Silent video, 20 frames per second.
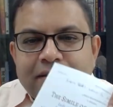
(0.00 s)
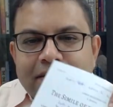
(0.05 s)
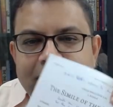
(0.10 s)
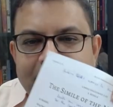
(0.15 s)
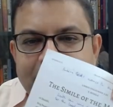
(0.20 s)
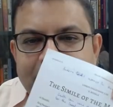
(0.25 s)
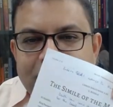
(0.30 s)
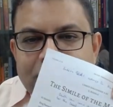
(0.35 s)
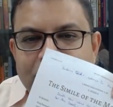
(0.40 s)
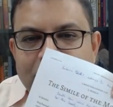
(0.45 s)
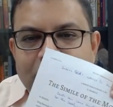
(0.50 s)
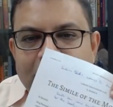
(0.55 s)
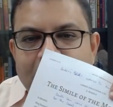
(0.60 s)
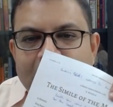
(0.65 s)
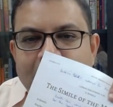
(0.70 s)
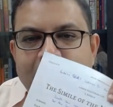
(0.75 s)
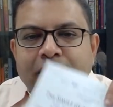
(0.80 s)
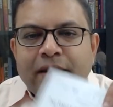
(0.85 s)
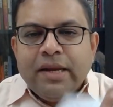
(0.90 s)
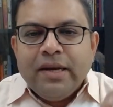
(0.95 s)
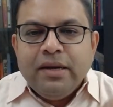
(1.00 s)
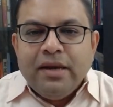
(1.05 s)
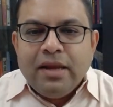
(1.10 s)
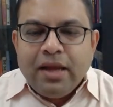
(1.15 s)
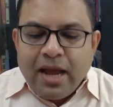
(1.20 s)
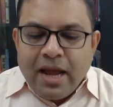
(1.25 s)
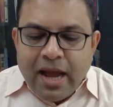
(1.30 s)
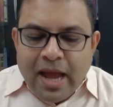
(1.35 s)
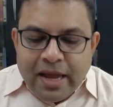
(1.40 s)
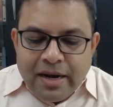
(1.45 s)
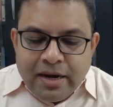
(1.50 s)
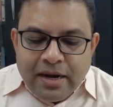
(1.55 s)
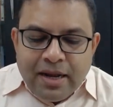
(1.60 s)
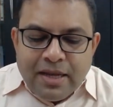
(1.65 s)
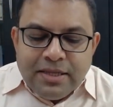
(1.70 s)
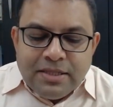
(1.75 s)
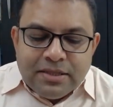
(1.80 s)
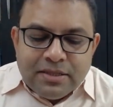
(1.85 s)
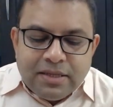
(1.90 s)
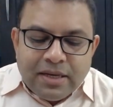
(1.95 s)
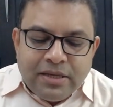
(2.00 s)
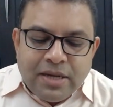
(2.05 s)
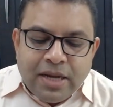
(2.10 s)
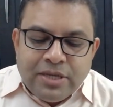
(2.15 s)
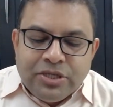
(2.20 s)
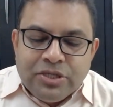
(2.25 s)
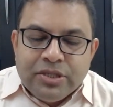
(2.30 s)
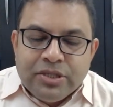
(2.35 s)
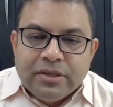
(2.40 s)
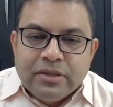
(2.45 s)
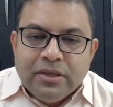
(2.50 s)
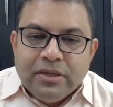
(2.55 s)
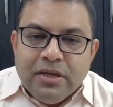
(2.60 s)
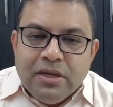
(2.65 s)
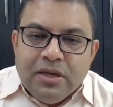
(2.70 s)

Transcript: This sutra I read, I analyzed and I shared.